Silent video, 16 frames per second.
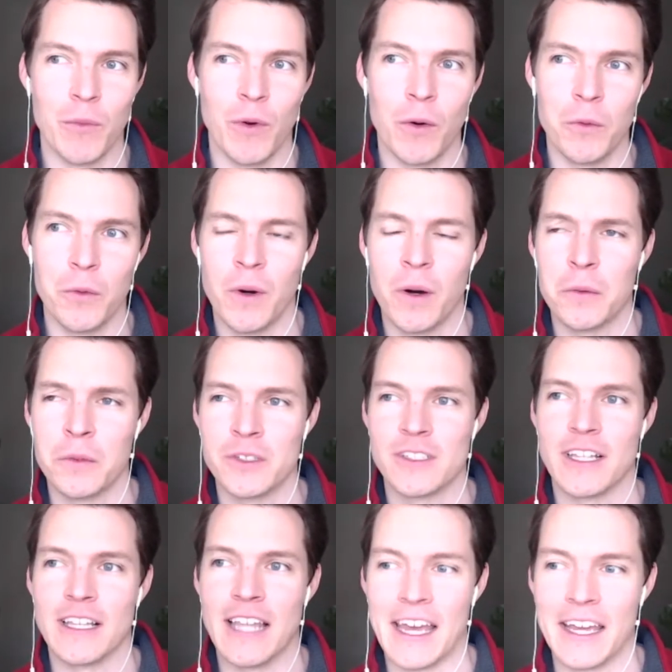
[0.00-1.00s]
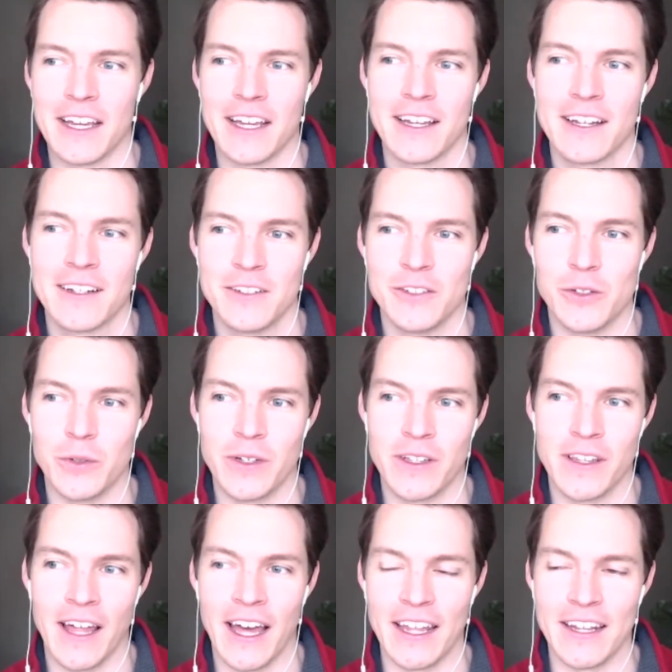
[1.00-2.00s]
What was it like doing
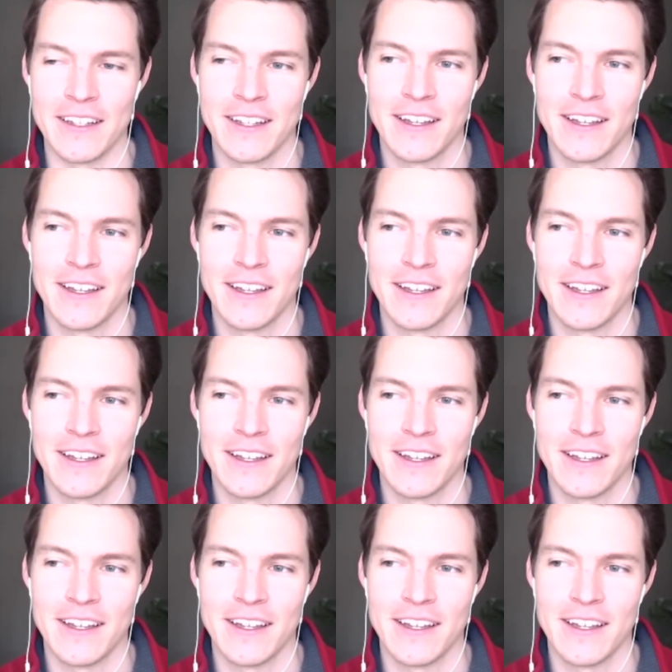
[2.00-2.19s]
that